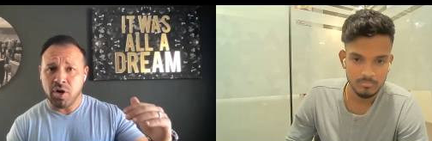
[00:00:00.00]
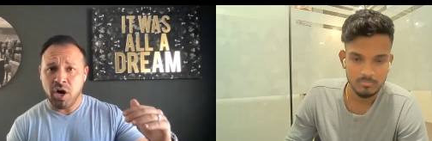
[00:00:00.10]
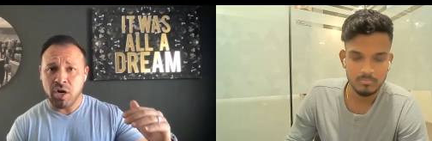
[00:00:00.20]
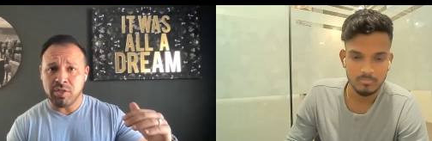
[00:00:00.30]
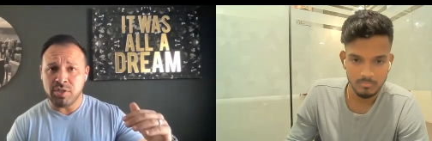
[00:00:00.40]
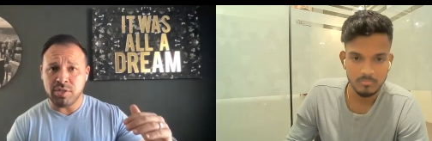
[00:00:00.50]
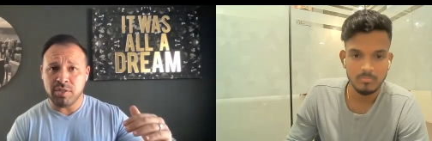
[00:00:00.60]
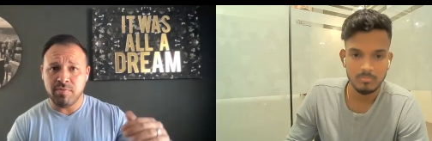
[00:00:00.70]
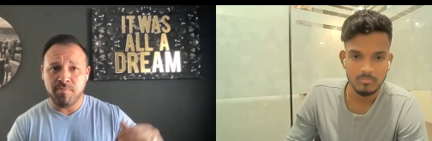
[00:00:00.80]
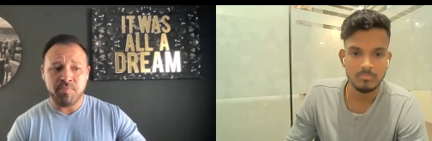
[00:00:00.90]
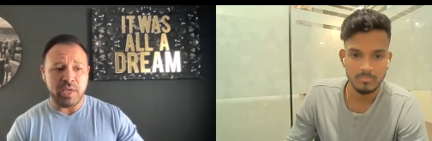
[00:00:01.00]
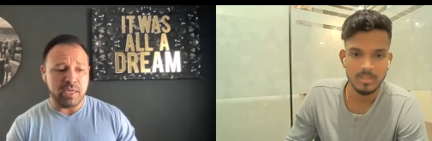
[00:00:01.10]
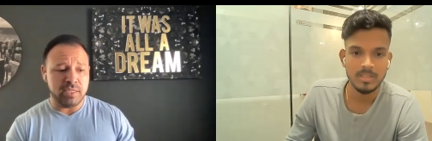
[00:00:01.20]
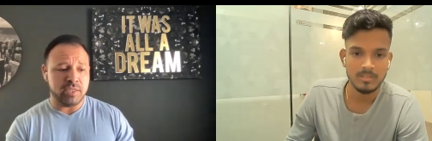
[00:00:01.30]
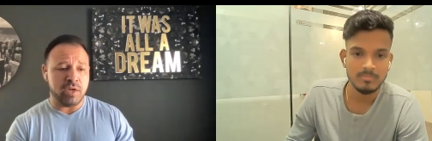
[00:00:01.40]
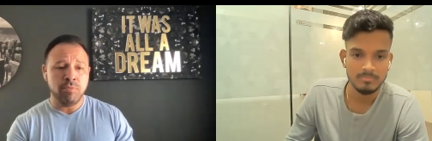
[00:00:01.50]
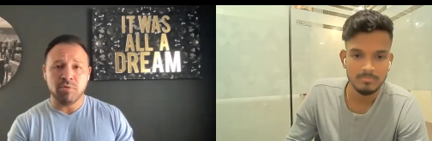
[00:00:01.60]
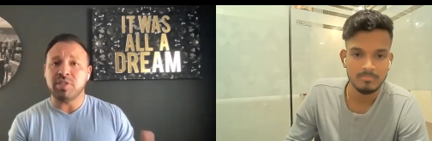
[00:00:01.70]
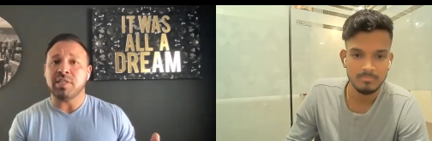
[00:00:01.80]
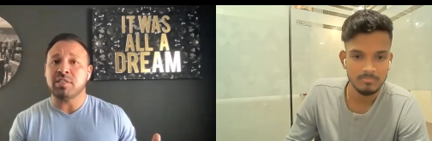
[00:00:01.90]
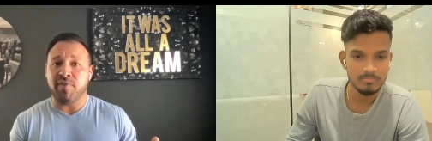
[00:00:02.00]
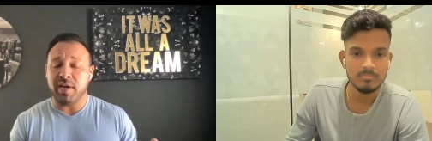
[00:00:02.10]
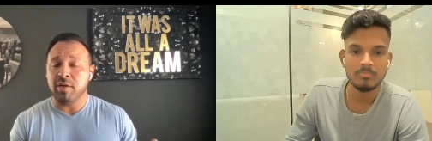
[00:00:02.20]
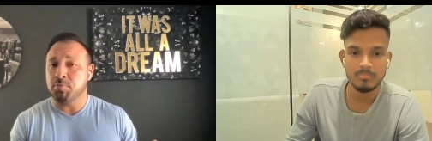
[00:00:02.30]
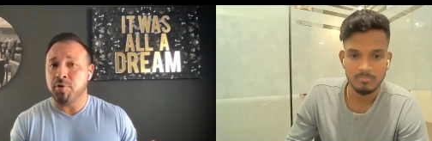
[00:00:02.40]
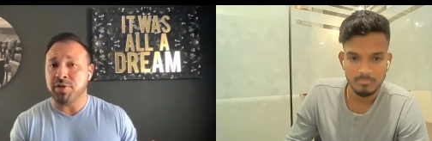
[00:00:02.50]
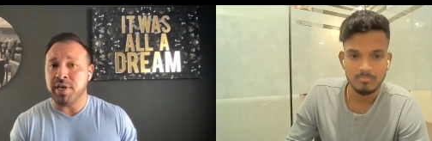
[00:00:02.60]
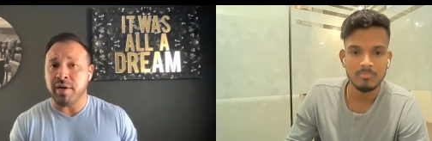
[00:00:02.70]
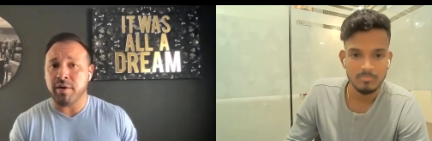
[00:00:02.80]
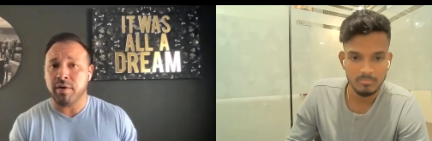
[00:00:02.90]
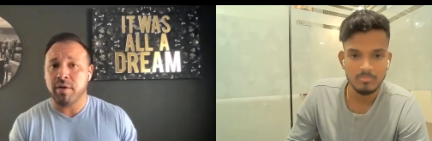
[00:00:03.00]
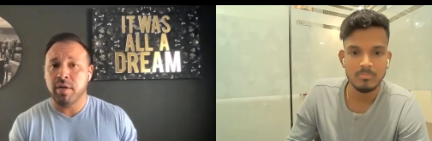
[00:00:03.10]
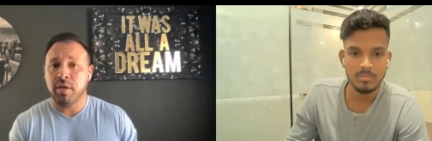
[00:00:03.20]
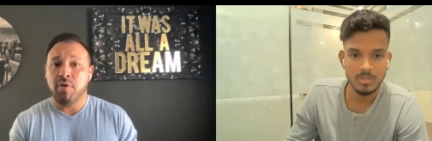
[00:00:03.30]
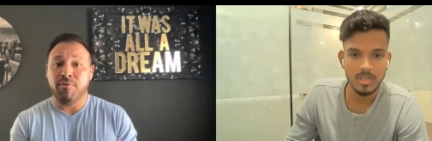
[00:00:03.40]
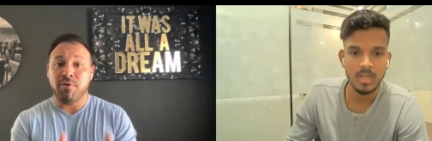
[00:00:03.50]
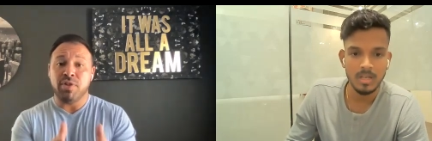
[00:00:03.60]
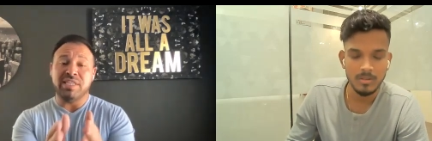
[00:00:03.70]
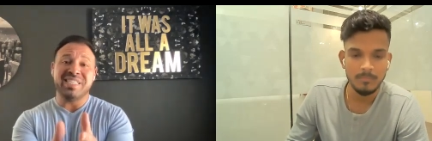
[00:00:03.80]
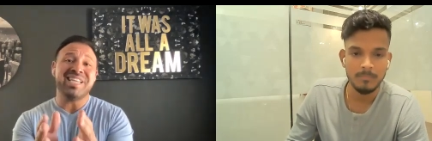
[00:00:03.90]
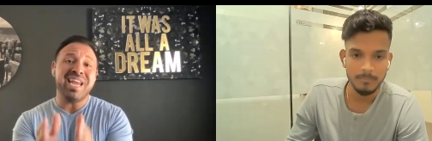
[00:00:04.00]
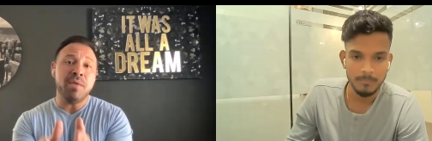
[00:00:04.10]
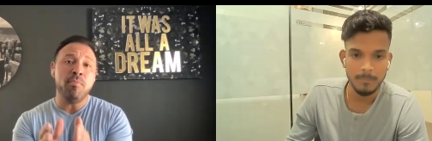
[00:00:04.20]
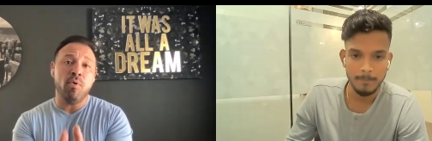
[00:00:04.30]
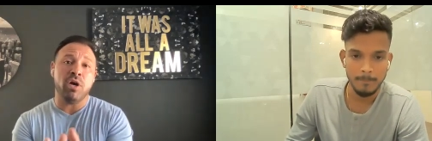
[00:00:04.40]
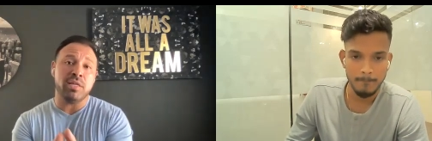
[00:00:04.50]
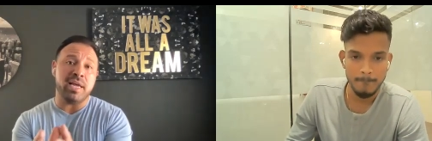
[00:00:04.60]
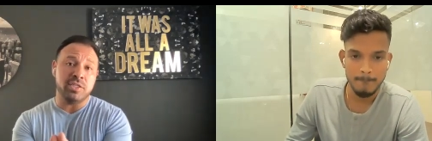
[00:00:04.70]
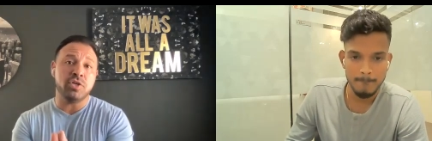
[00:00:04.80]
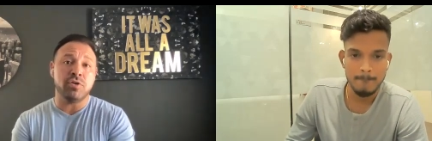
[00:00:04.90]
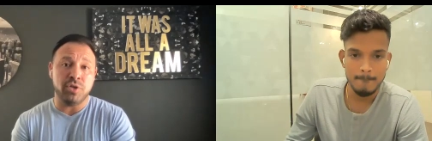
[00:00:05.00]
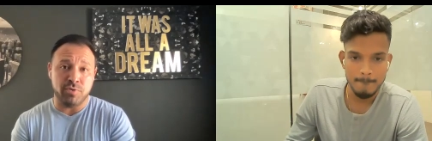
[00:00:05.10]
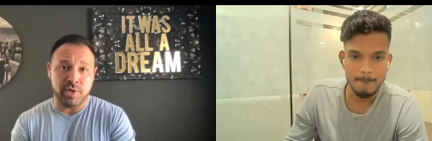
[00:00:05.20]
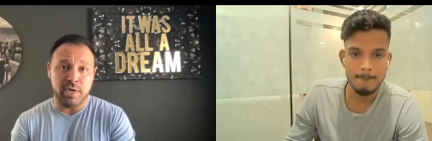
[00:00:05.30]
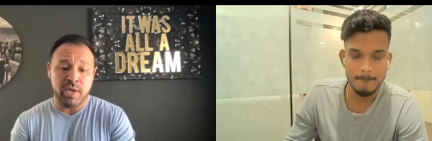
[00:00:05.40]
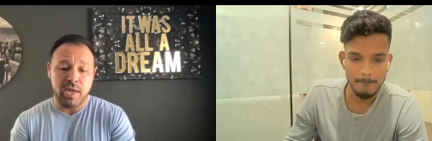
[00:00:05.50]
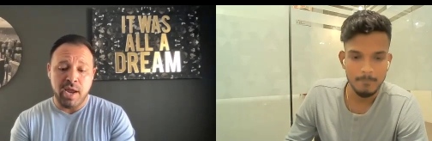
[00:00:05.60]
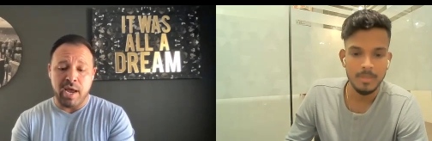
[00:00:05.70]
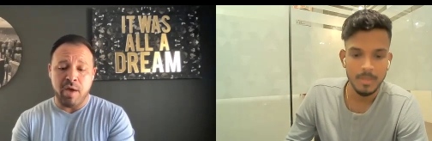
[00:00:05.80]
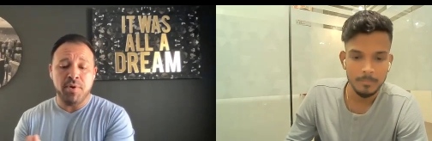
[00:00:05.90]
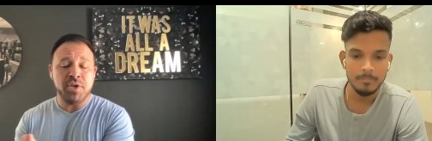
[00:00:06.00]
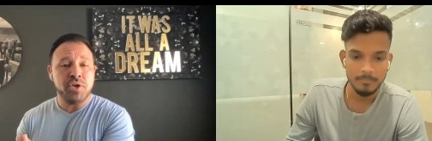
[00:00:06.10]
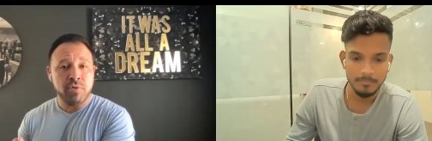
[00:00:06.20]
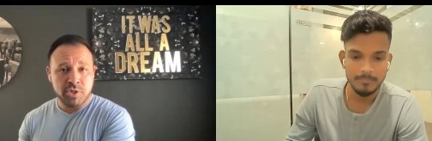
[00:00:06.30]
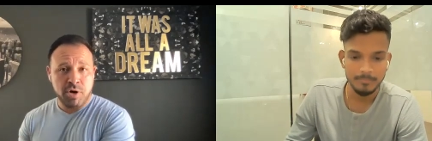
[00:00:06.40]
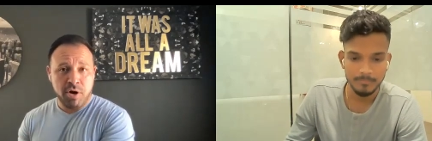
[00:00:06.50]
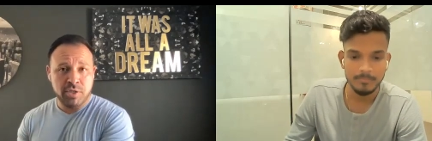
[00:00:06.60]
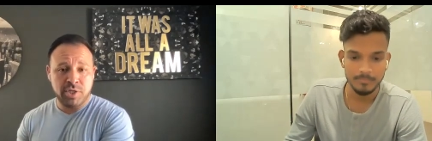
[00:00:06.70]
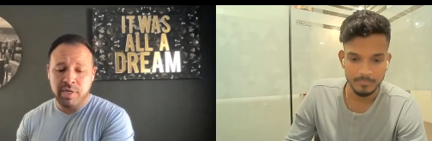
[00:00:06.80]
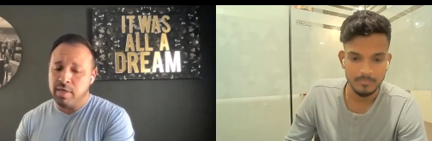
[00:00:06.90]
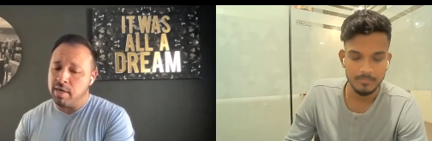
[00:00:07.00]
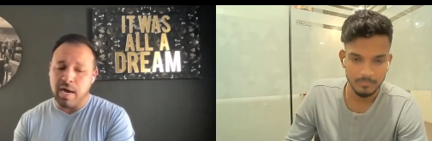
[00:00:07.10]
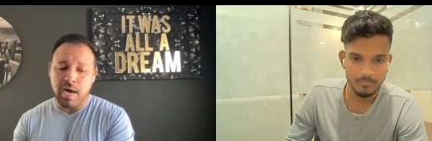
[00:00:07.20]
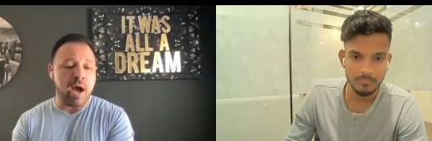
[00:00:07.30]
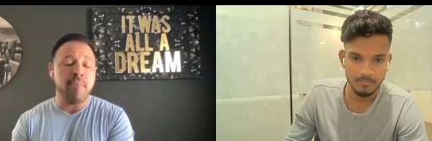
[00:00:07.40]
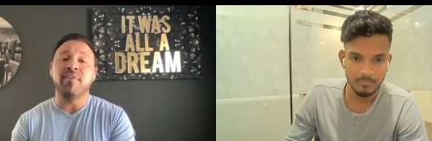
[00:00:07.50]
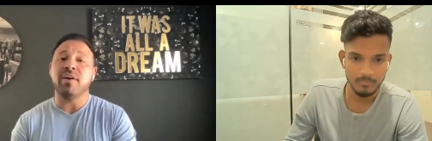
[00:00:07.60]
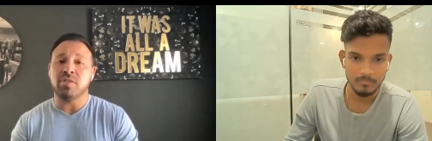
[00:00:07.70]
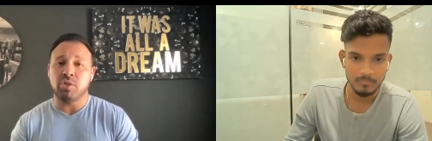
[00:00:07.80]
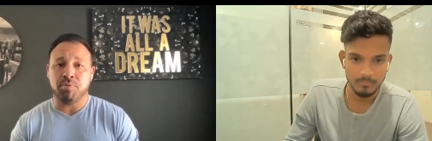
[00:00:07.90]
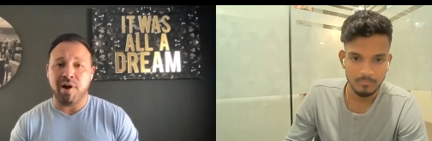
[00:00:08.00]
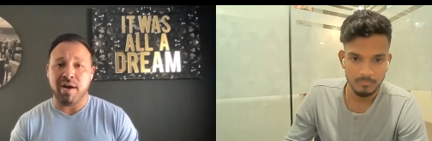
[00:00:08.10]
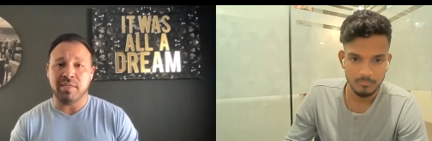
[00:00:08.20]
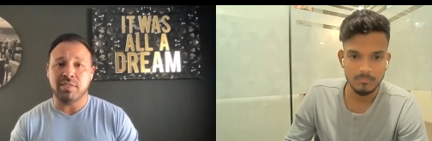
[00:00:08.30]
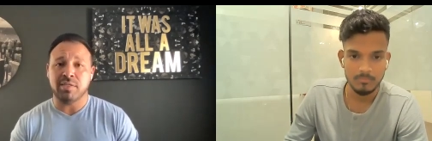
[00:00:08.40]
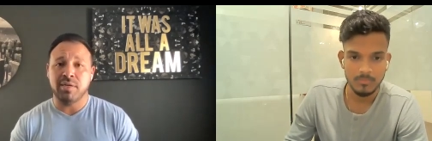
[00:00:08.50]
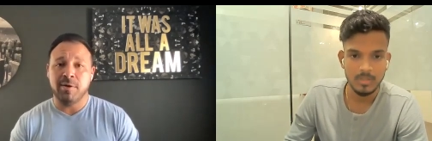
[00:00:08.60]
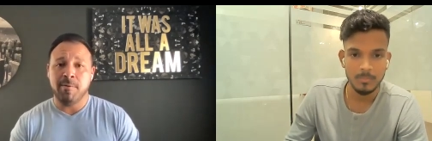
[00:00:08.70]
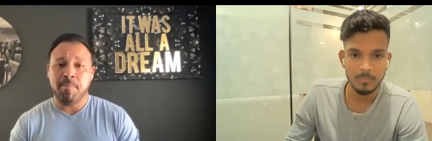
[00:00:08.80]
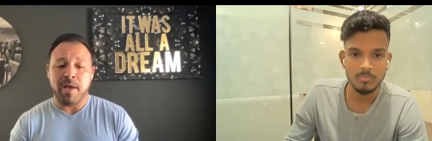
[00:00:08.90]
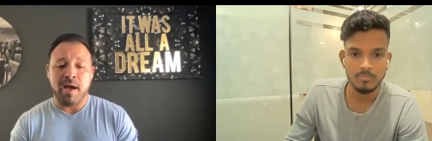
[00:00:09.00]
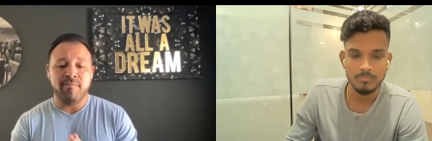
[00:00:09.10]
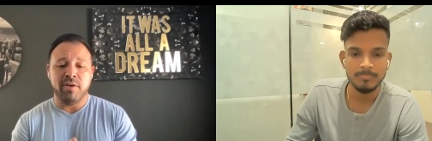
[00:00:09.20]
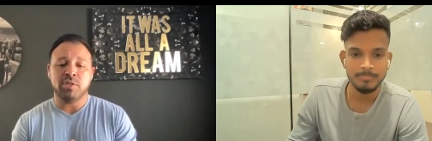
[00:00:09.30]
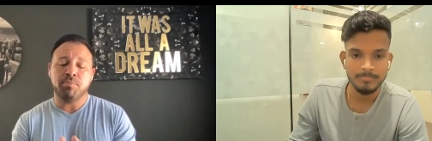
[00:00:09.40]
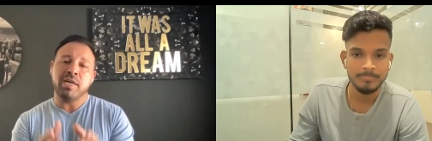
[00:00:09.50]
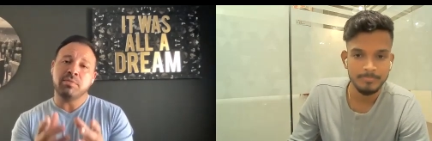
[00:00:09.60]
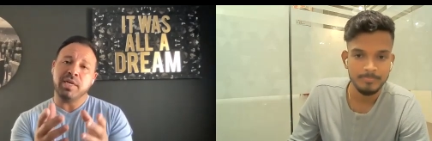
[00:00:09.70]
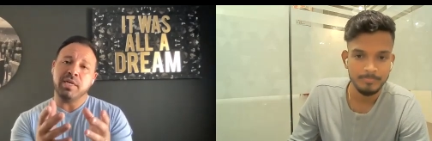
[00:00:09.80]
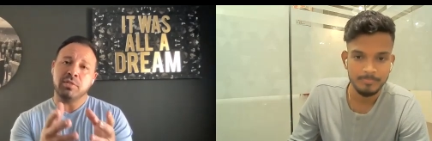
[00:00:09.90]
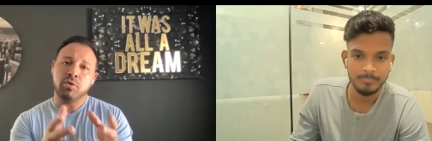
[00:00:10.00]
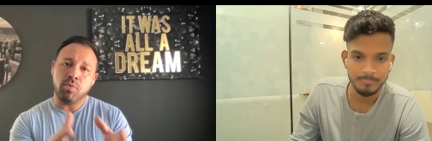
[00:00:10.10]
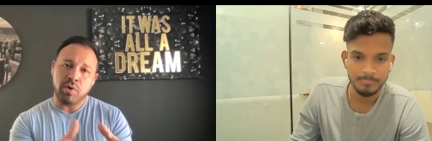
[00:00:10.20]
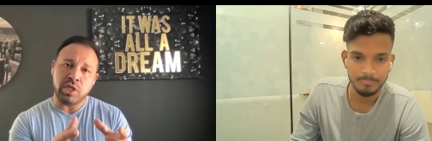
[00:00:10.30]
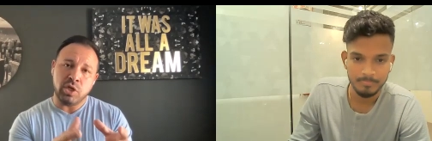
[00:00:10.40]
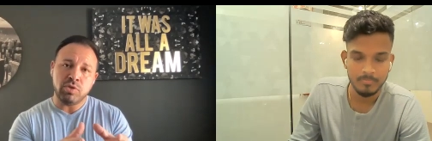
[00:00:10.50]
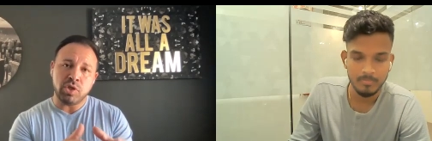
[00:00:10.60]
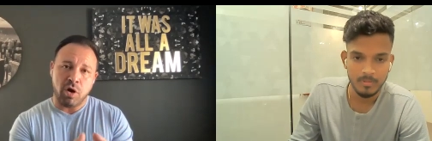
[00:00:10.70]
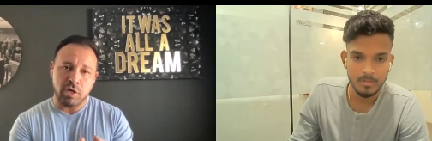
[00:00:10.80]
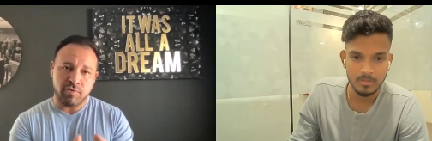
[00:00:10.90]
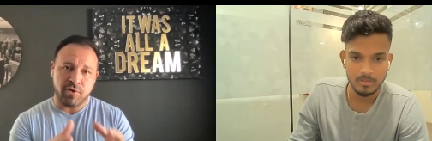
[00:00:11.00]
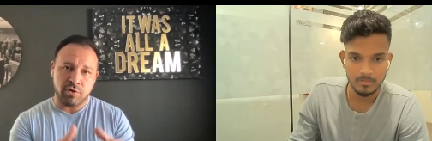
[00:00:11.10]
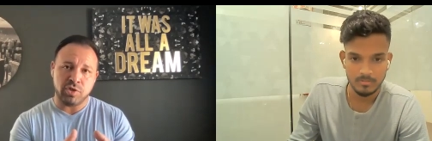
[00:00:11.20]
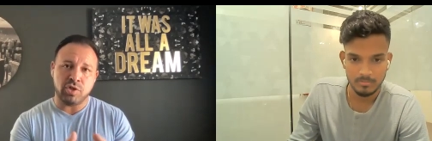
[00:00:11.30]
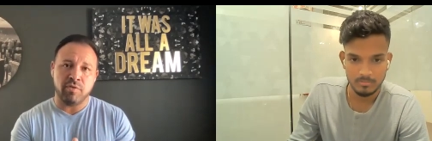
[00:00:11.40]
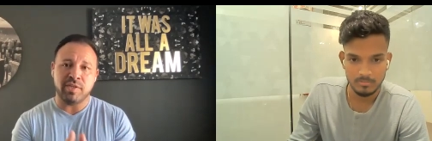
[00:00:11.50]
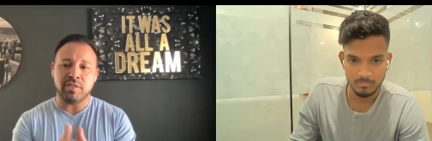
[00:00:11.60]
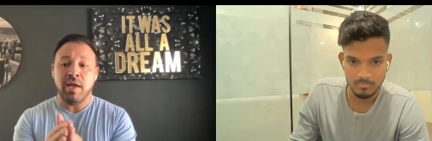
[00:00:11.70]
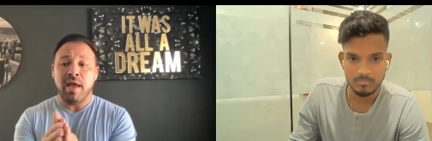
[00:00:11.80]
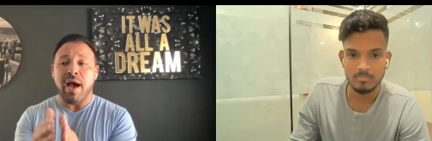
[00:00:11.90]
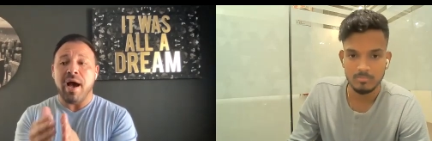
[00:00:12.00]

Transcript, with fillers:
Speaker 1: charge is yeah. almost six figures per year yeah. for the same work that you're doing. Yeah. And what you're charging, I'm very surprised. Yeah, bro. I'm very surprised because the what you charge for your service